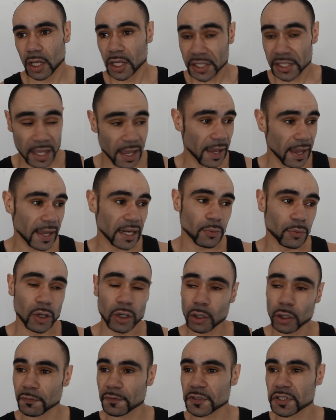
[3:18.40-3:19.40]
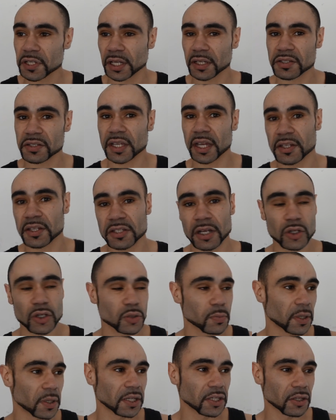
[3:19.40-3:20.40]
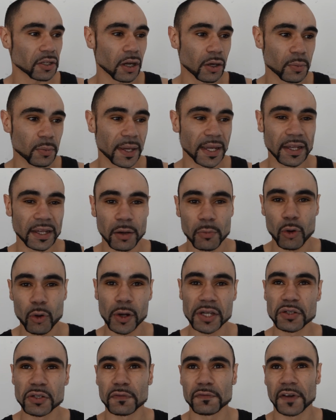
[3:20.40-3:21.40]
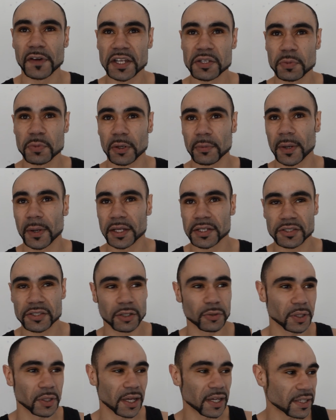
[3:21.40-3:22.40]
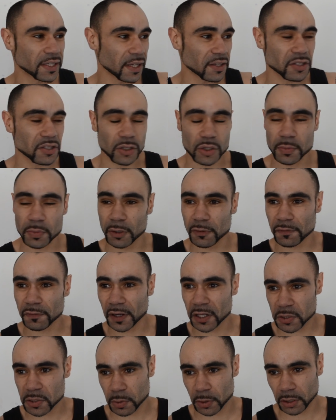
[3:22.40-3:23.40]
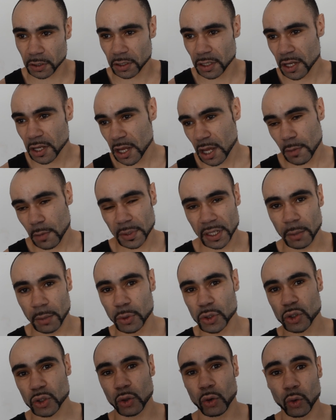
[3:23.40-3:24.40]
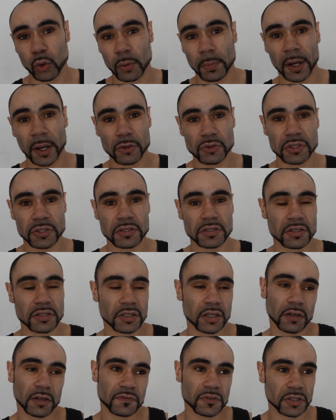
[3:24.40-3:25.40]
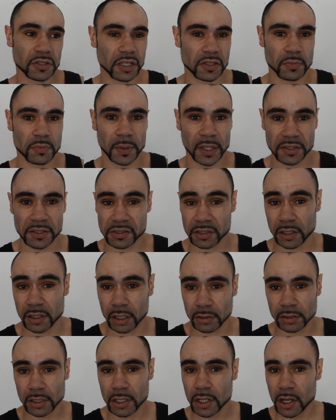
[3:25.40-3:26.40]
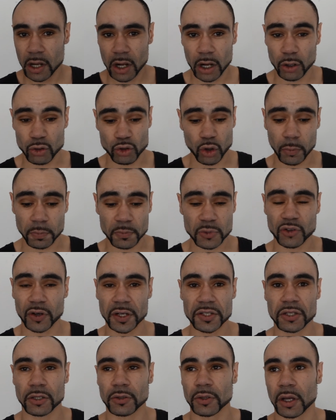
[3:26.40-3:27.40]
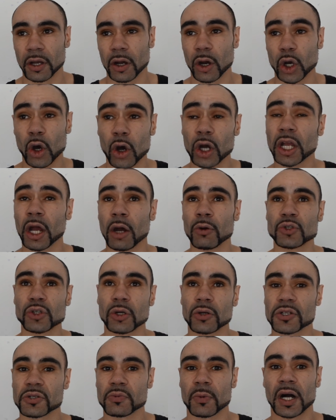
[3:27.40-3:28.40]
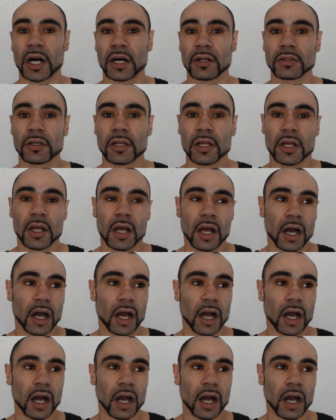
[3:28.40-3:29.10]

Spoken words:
Anyone looking for tickets, get in touch with me. You know me, I'm always on Facebook, mate. So, yeah, get in touch with me on Facebook. My number's on all the posters and stuff. Just give us a buzz and I'll drop them straight to you. I've got a coach on as well.